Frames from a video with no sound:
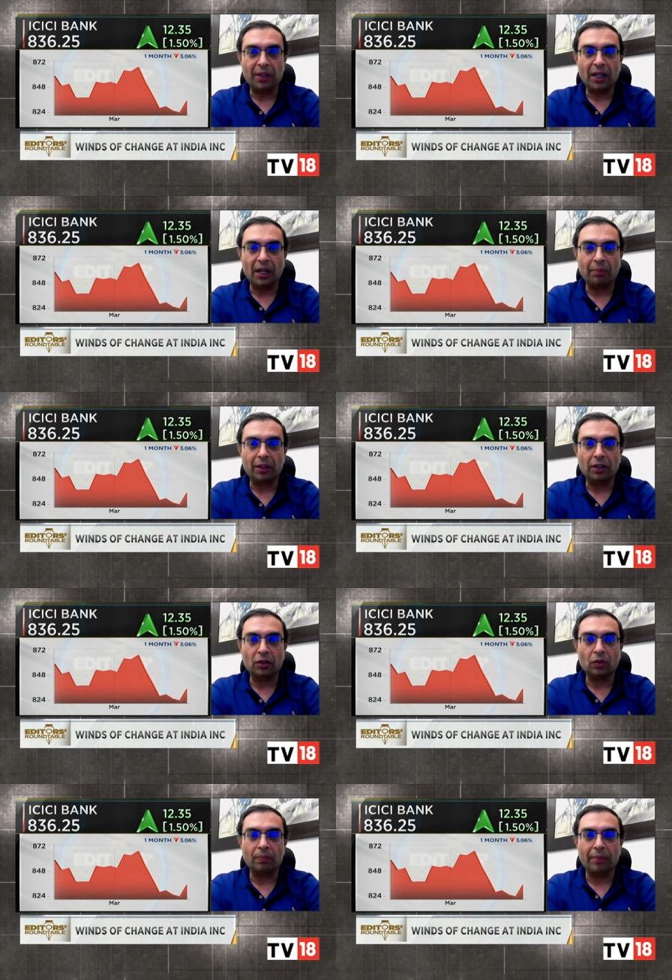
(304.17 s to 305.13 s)
be able
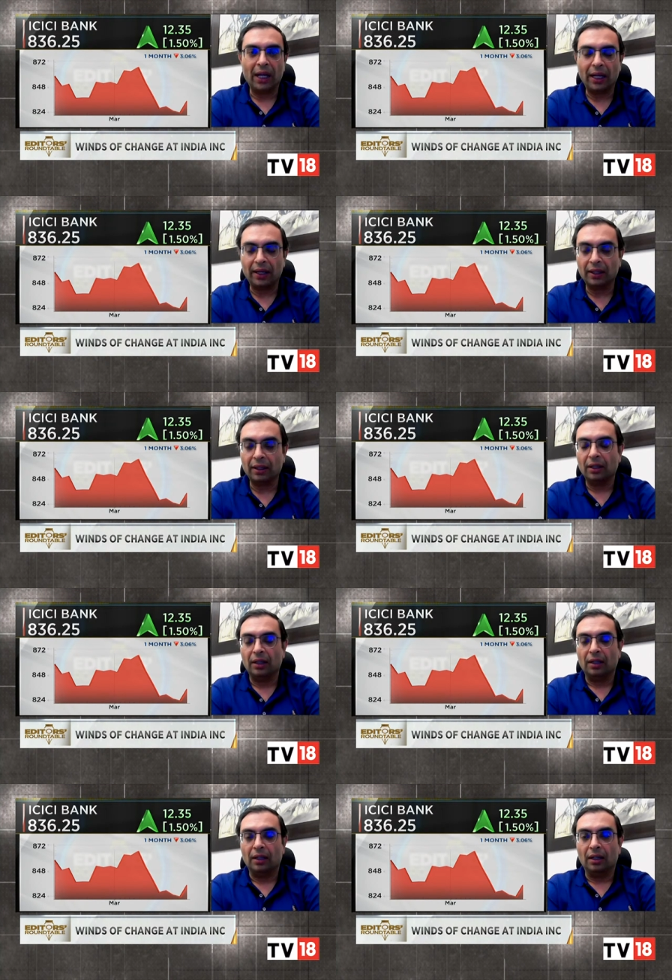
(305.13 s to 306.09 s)
to make
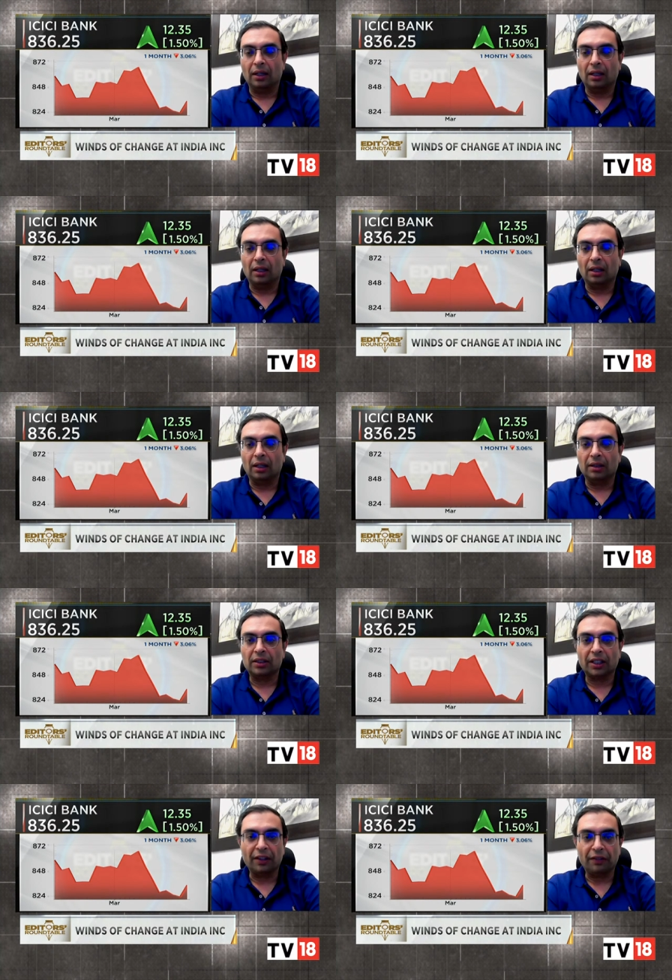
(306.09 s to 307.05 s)
uh,
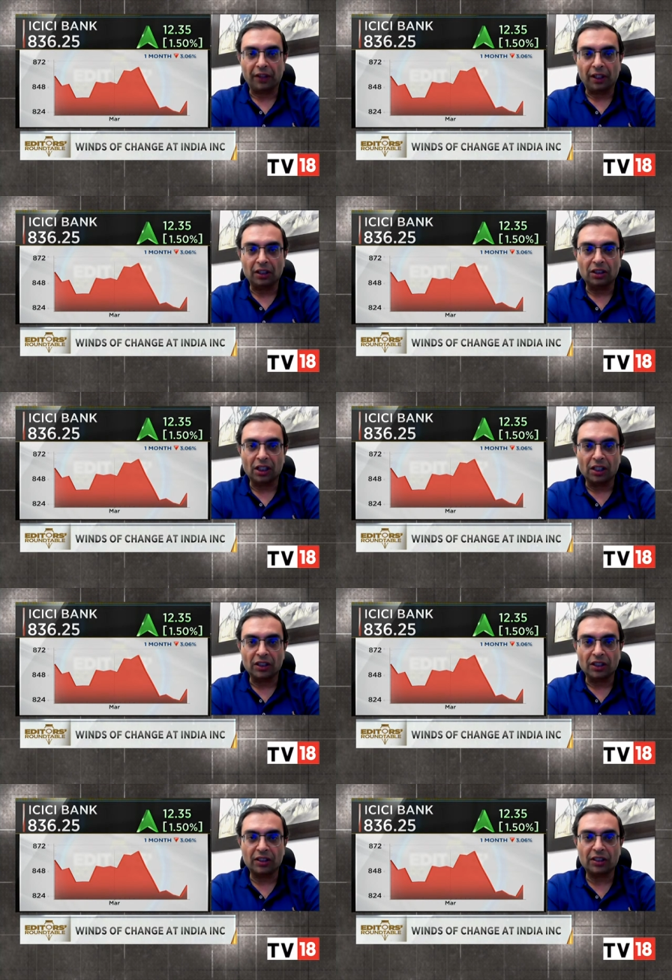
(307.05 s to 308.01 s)
significant
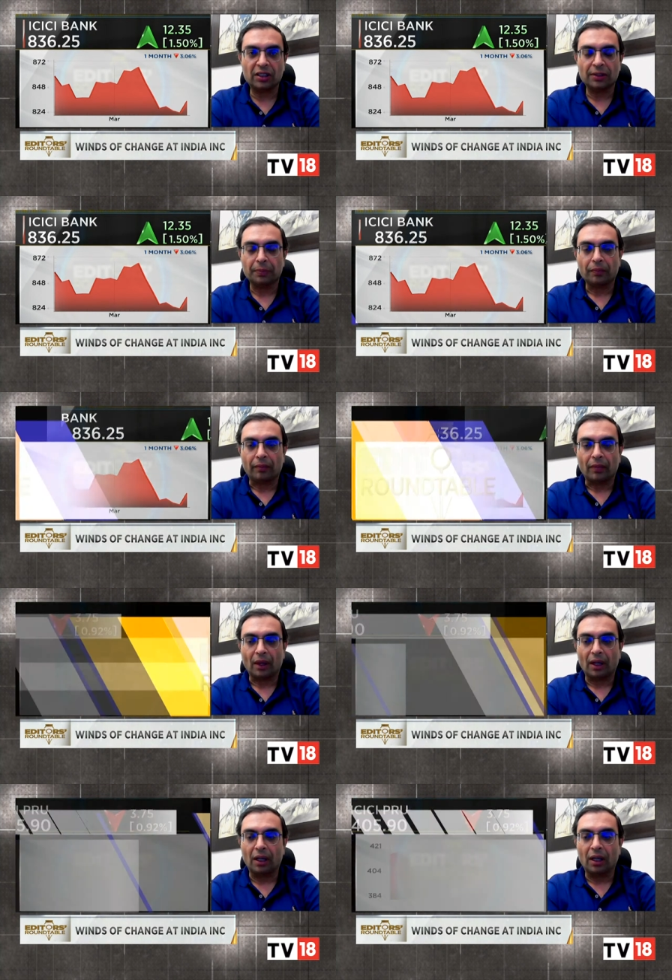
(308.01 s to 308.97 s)
changes
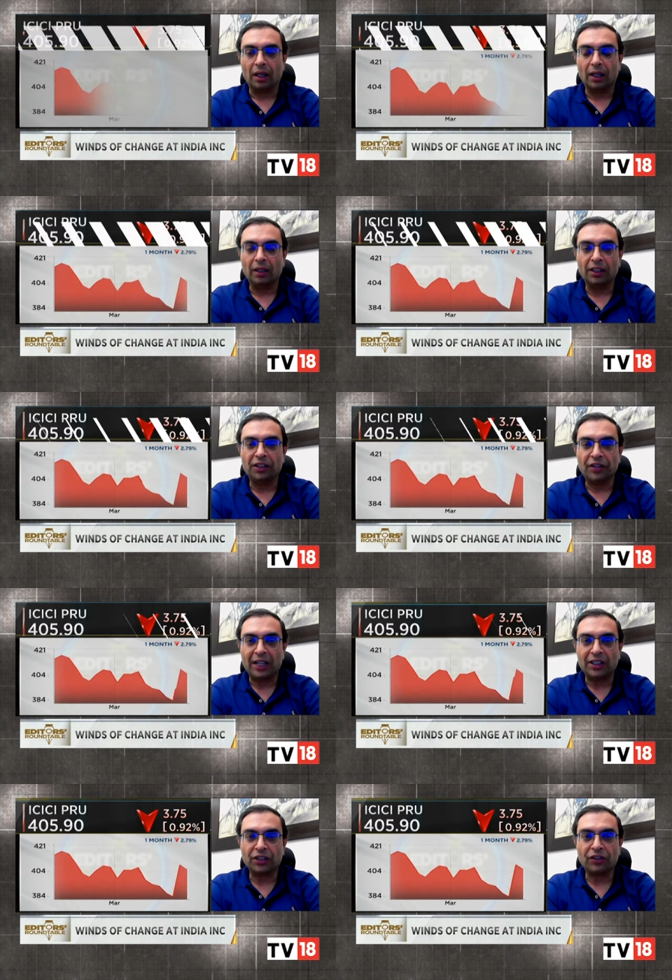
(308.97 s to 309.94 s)
uh, in the
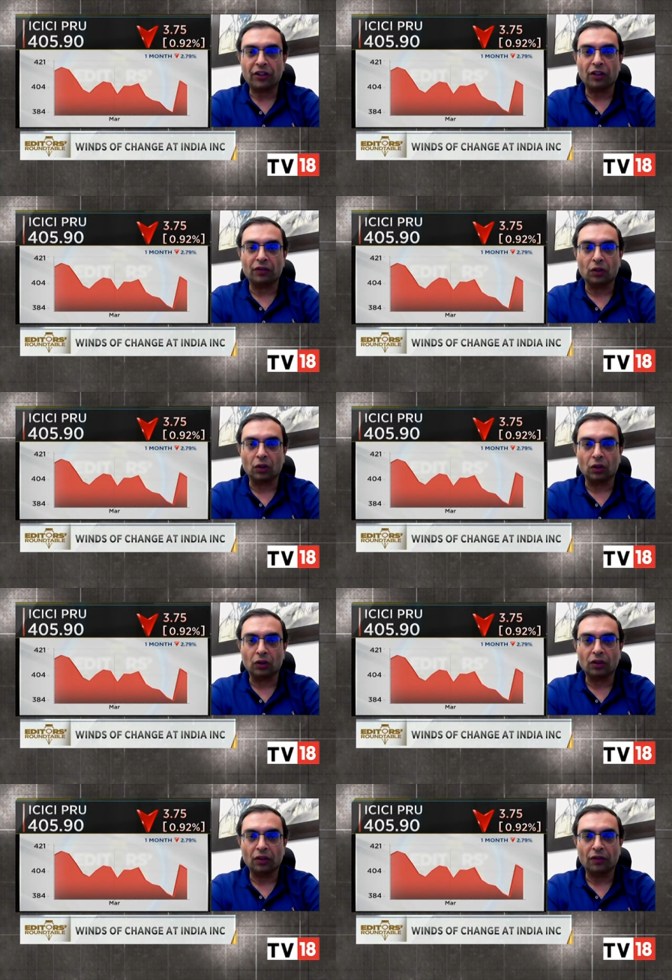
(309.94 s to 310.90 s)
trajectory of
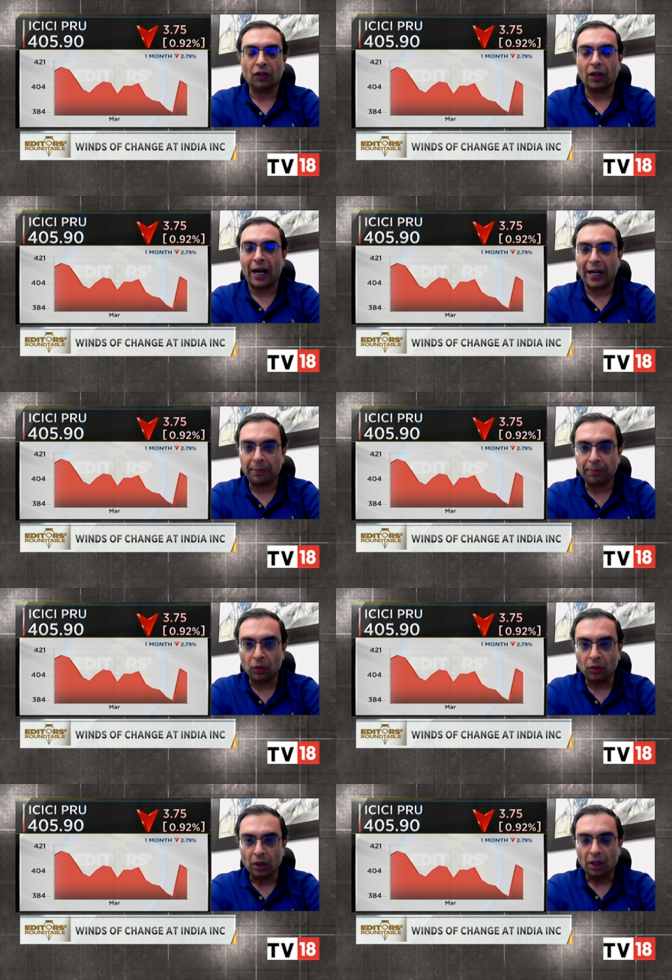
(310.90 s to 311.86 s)
growth for
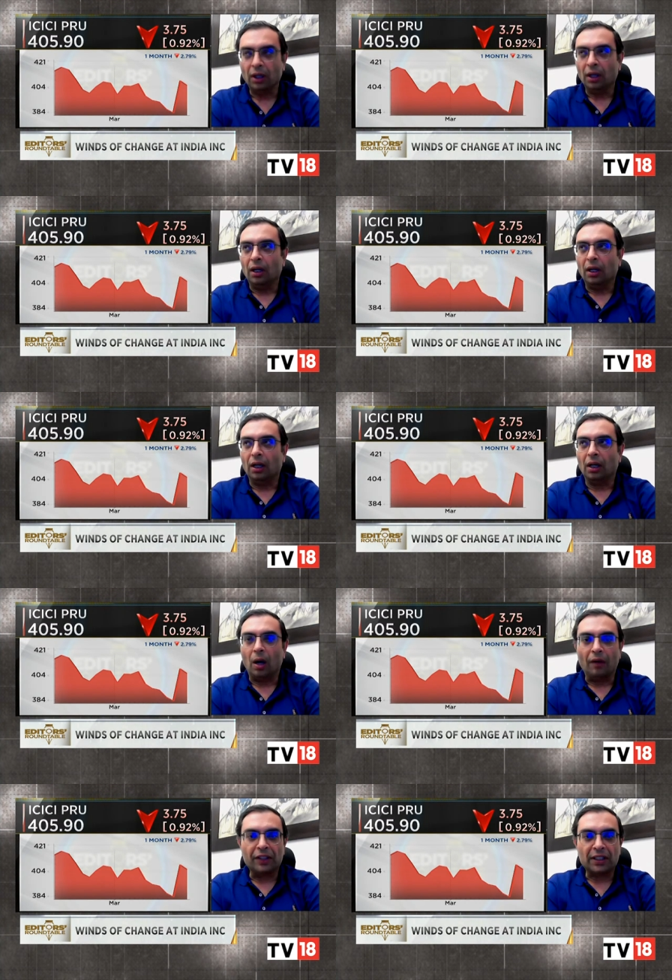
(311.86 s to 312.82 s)
iPru. Uh,
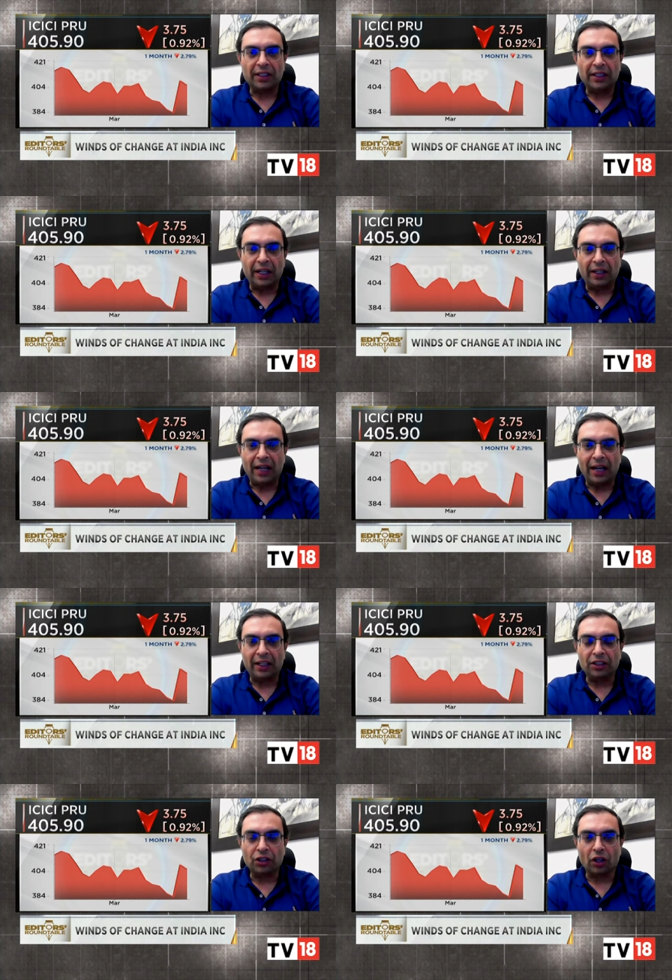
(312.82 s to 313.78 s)
obviously, the
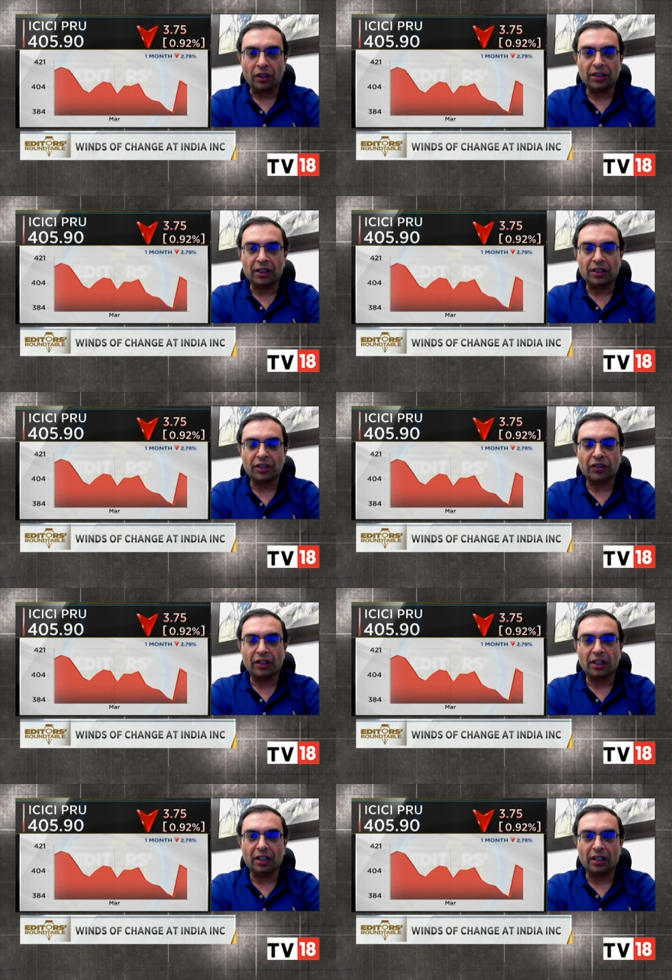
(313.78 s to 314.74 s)
entire insurance
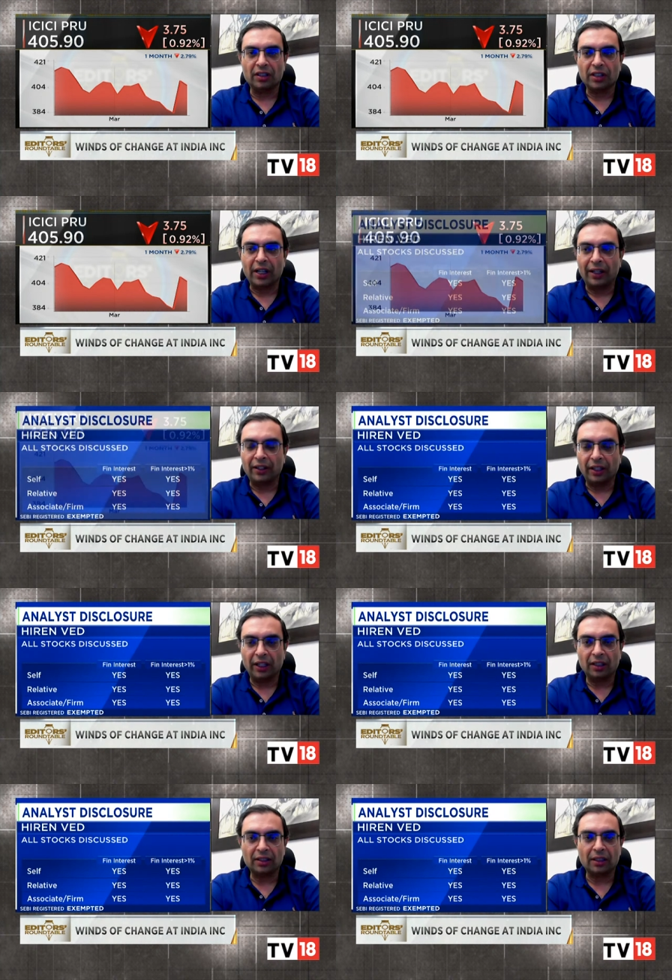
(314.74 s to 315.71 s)
industry is
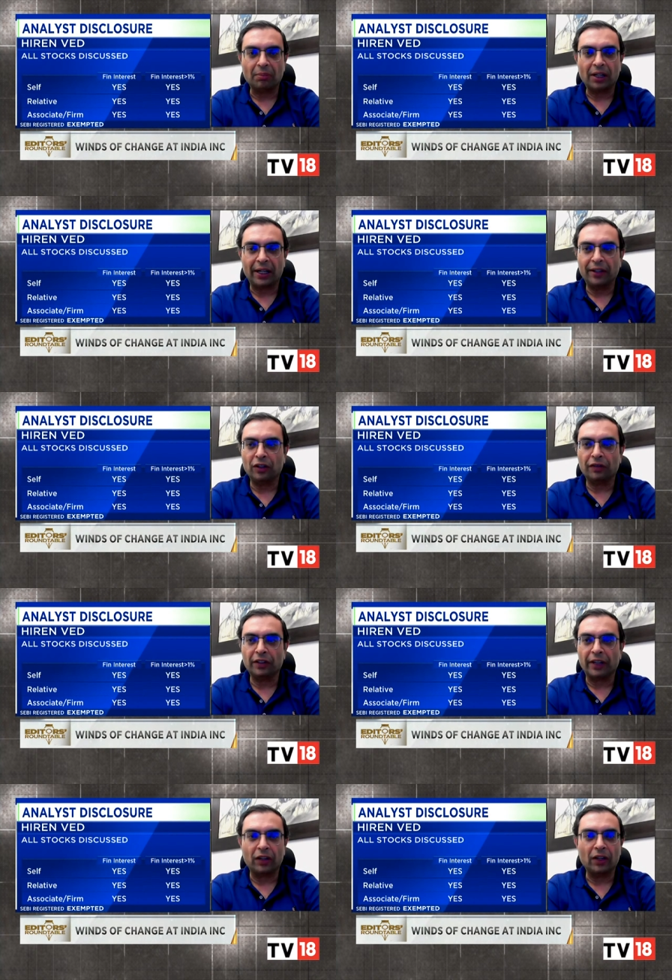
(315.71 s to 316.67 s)
entering some kind
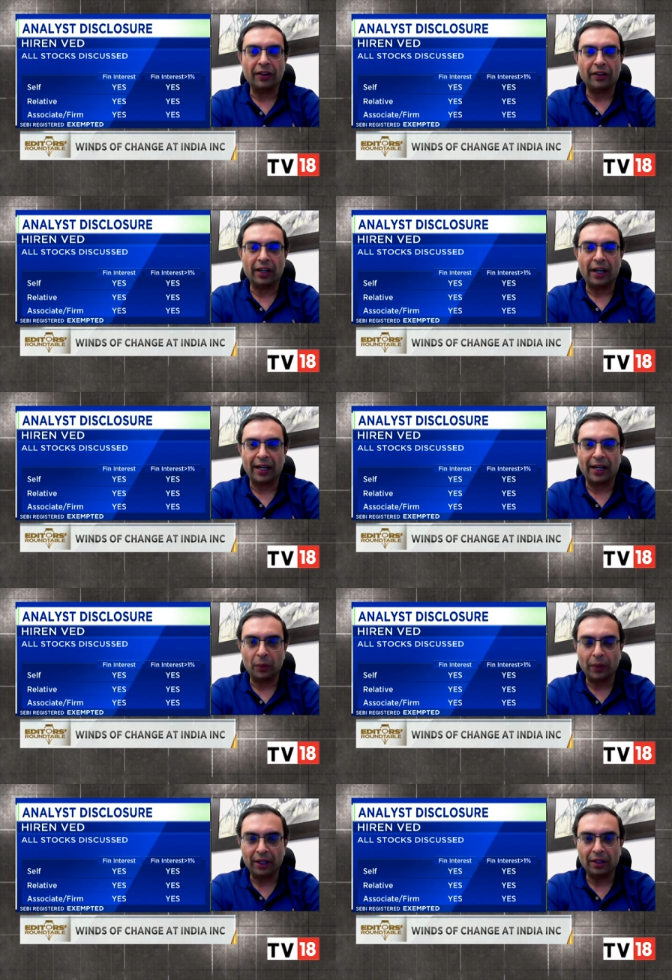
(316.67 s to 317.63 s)
of a regulatory
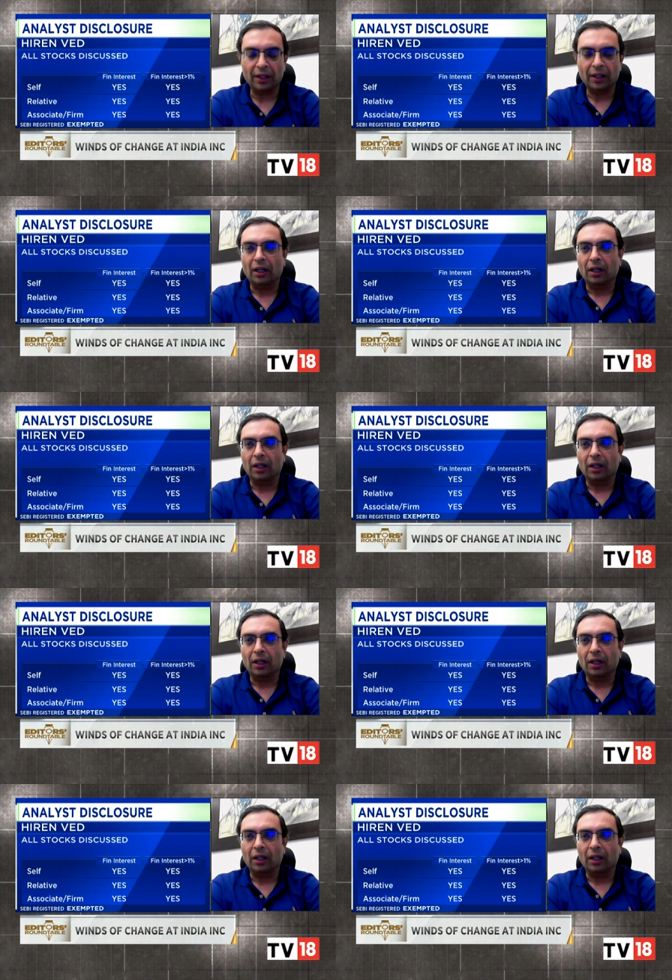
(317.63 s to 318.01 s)
headwind